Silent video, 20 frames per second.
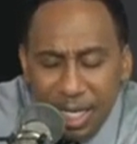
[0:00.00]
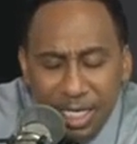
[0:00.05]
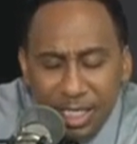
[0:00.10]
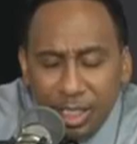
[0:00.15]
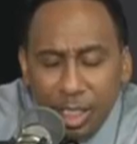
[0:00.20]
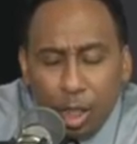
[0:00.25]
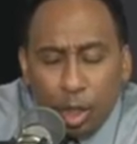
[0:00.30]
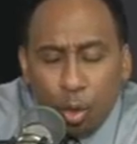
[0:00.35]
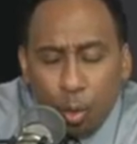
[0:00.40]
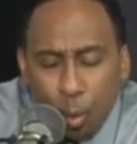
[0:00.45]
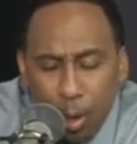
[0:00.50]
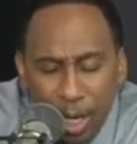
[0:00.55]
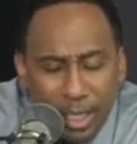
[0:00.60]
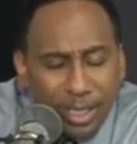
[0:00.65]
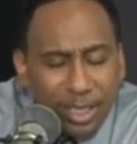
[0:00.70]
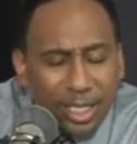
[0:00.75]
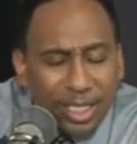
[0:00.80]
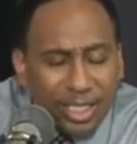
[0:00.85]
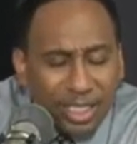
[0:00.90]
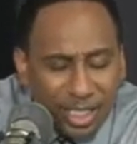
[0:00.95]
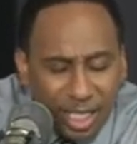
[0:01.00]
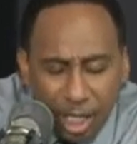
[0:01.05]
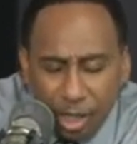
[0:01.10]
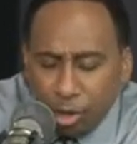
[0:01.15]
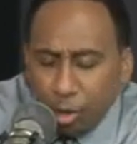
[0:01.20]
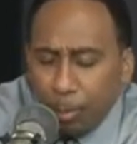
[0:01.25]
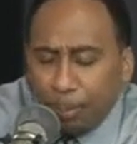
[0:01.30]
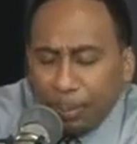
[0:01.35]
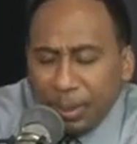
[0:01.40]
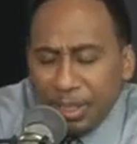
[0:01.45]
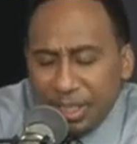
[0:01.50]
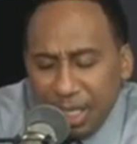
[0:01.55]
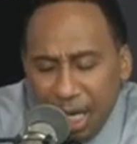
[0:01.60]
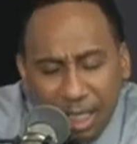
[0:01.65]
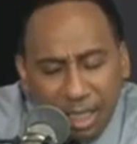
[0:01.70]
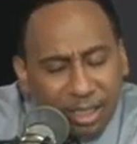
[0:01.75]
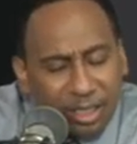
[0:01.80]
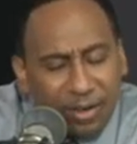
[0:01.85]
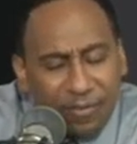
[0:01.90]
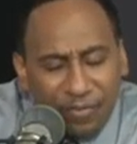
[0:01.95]
he's the quintessential
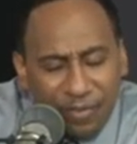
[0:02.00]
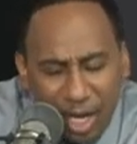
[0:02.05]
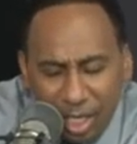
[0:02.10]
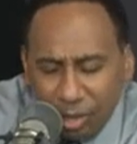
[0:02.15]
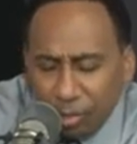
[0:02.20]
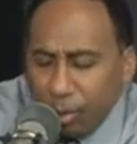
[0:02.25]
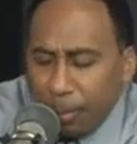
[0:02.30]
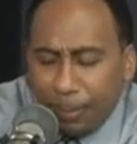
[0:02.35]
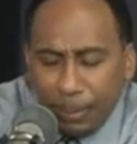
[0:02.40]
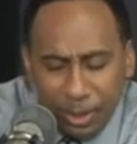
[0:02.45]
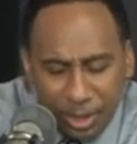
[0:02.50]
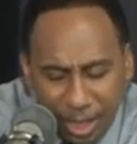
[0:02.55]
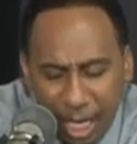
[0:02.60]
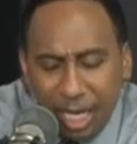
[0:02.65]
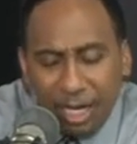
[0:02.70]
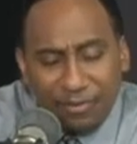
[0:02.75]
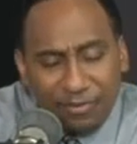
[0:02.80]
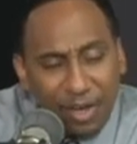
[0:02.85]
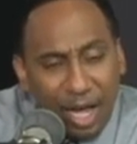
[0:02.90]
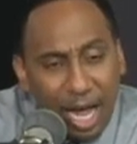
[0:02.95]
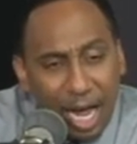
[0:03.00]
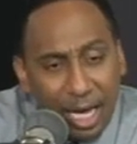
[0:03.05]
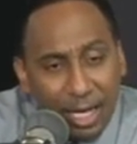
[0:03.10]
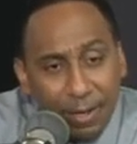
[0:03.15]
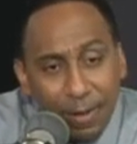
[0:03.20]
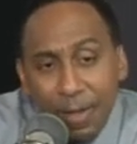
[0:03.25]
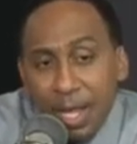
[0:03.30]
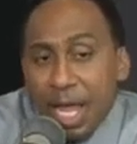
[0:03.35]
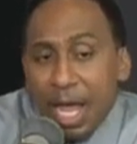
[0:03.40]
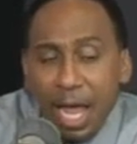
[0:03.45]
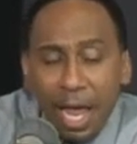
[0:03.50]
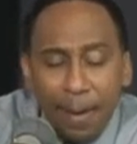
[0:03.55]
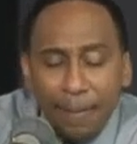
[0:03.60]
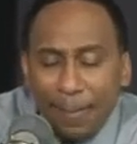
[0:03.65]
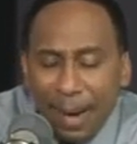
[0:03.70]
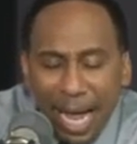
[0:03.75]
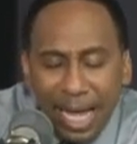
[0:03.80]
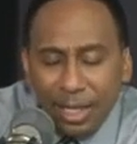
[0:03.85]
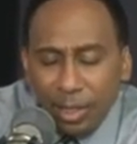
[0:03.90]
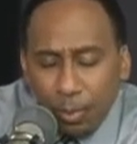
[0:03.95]
productive veteran personified.
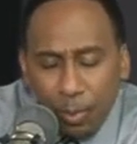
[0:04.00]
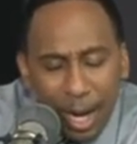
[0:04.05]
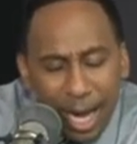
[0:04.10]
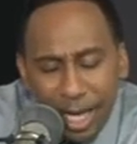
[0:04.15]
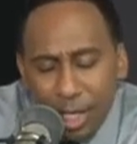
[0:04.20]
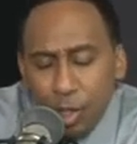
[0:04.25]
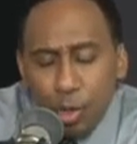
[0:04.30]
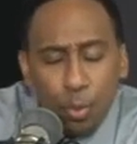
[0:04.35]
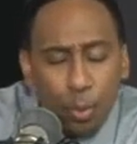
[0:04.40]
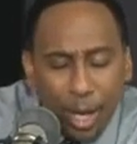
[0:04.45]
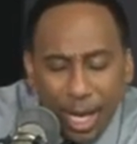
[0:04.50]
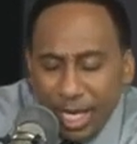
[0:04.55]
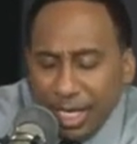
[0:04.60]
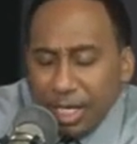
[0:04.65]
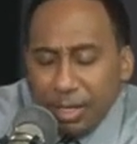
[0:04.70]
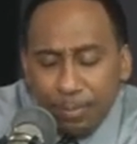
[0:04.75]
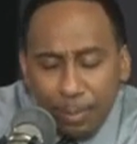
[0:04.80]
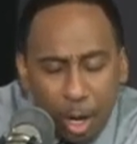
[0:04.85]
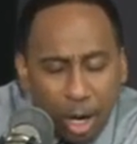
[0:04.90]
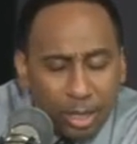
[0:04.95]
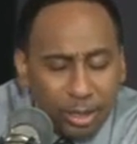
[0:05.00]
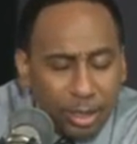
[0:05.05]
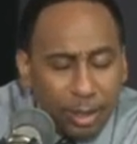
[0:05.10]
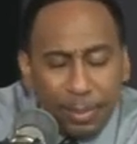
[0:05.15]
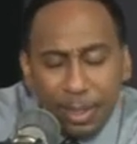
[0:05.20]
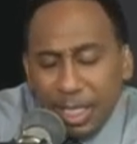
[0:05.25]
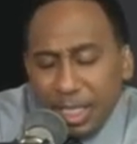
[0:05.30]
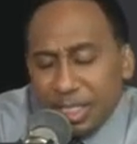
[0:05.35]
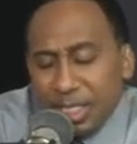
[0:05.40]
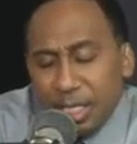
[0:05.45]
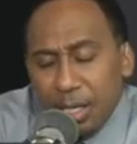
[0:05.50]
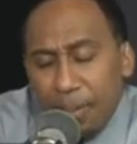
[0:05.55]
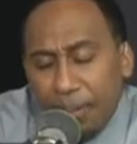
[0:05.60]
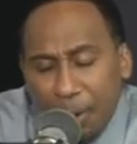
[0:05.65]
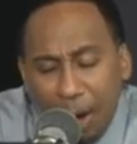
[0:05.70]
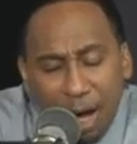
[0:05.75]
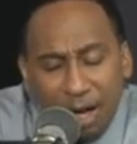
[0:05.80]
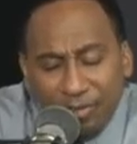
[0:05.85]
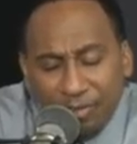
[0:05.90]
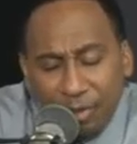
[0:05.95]
And by the way, you weak in Boston because he
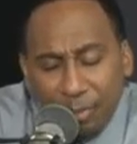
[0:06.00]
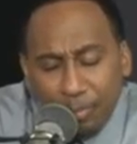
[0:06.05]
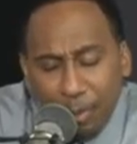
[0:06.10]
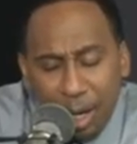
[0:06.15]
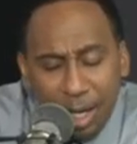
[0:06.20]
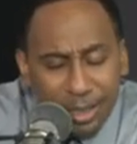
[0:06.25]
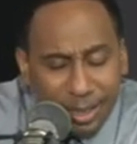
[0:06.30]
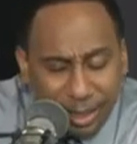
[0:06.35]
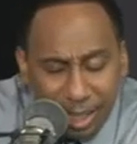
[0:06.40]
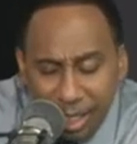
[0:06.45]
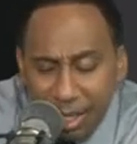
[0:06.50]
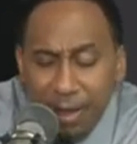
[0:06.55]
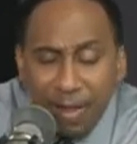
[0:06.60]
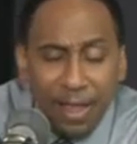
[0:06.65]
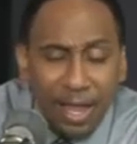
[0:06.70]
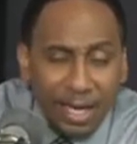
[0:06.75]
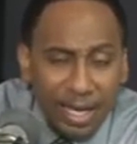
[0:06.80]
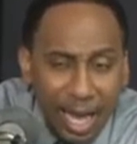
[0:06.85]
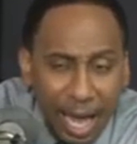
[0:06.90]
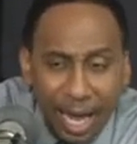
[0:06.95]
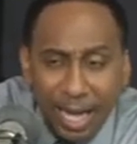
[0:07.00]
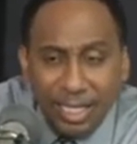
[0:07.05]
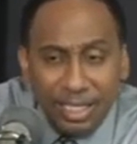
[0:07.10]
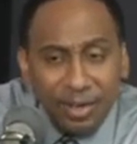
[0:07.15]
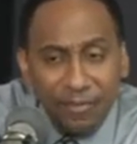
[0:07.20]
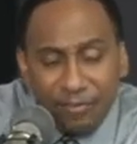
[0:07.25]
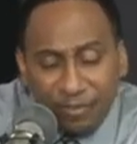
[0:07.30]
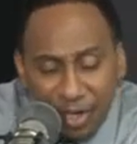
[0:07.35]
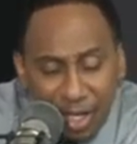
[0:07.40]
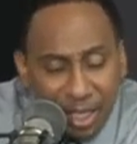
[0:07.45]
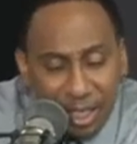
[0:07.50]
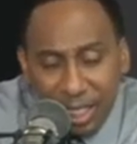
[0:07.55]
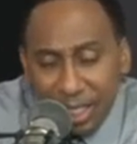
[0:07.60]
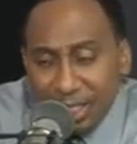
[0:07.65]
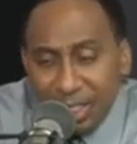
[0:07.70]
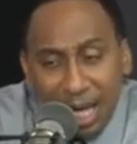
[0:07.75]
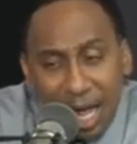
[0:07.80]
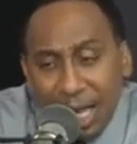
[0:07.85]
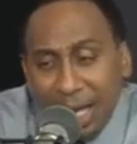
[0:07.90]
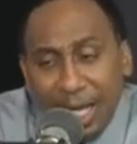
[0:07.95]
departed from Boston and now he's in
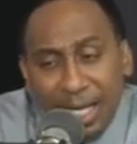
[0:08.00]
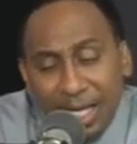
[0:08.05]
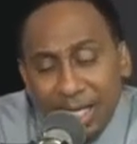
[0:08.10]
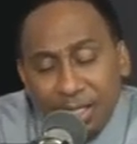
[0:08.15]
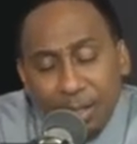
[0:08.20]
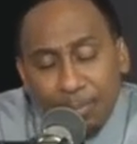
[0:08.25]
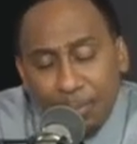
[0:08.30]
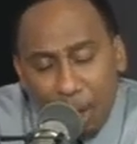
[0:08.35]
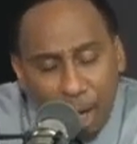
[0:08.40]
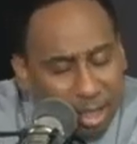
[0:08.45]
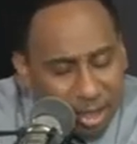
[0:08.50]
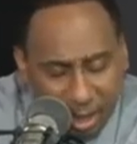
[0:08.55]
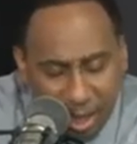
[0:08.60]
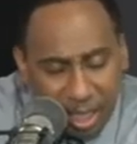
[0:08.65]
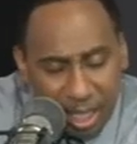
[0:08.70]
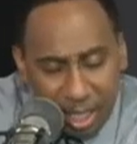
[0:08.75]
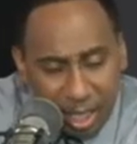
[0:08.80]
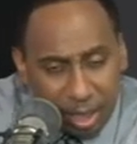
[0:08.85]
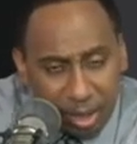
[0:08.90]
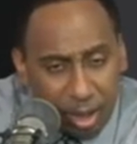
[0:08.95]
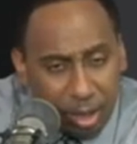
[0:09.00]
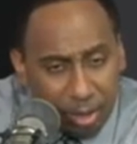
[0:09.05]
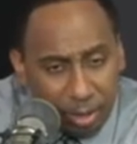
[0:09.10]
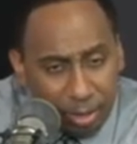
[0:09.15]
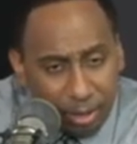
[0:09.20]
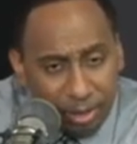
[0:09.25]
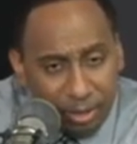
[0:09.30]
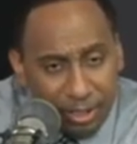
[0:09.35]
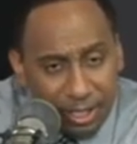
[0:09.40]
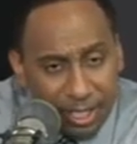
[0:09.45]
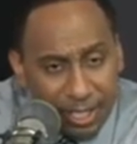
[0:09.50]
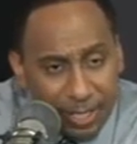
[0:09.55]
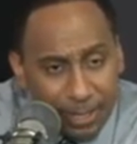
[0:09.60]
Philly. It's not like he's in Boston any longer.